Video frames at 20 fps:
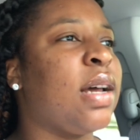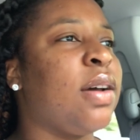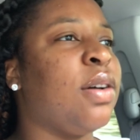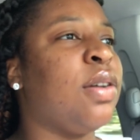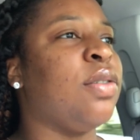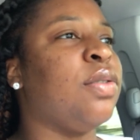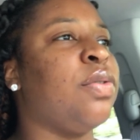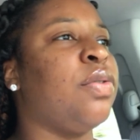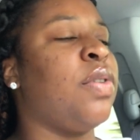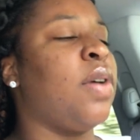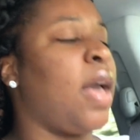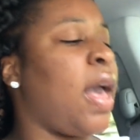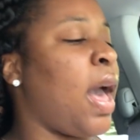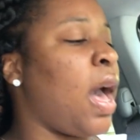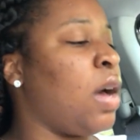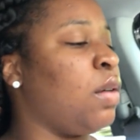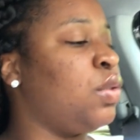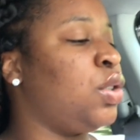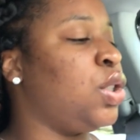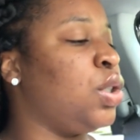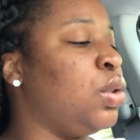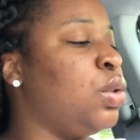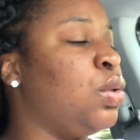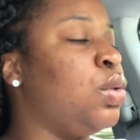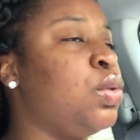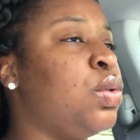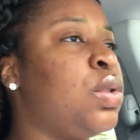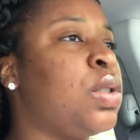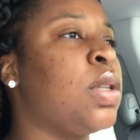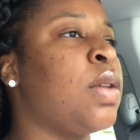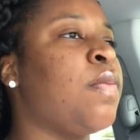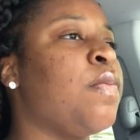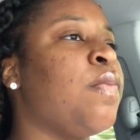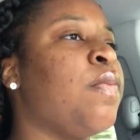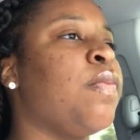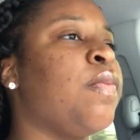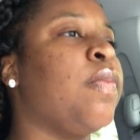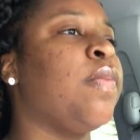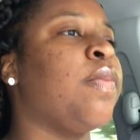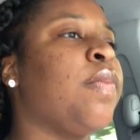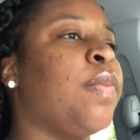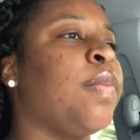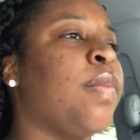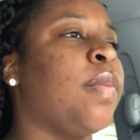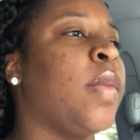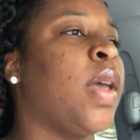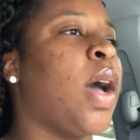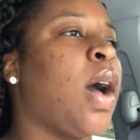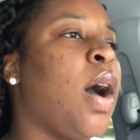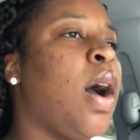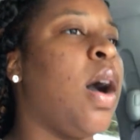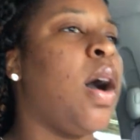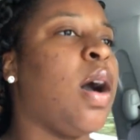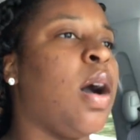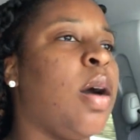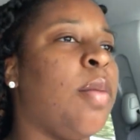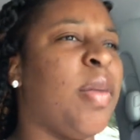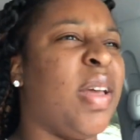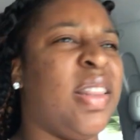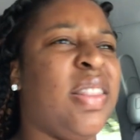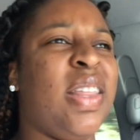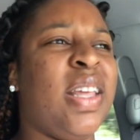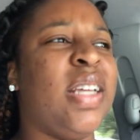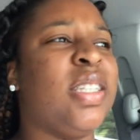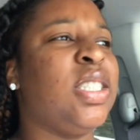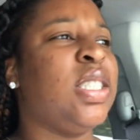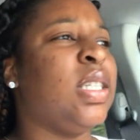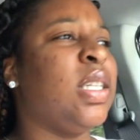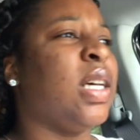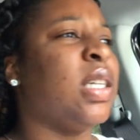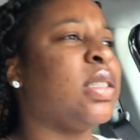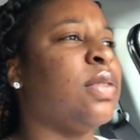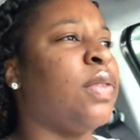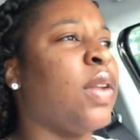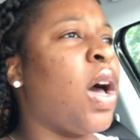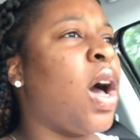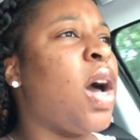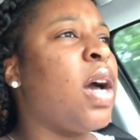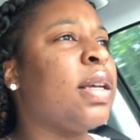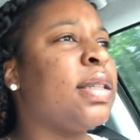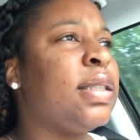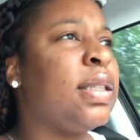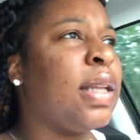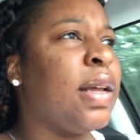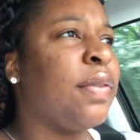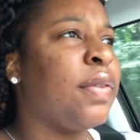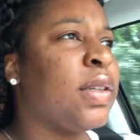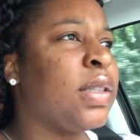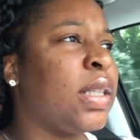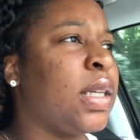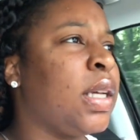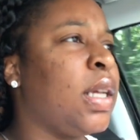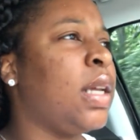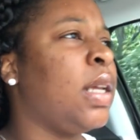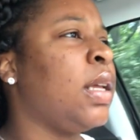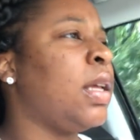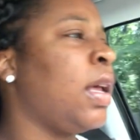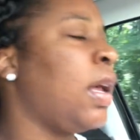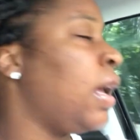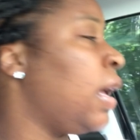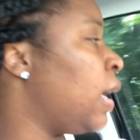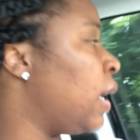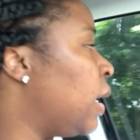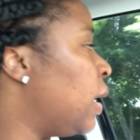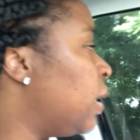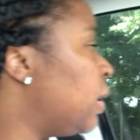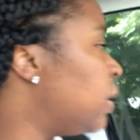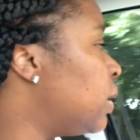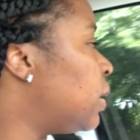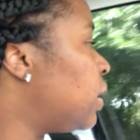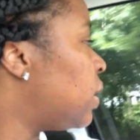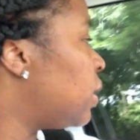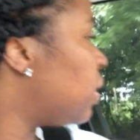of how-tos. And then she does vlogs and everything. And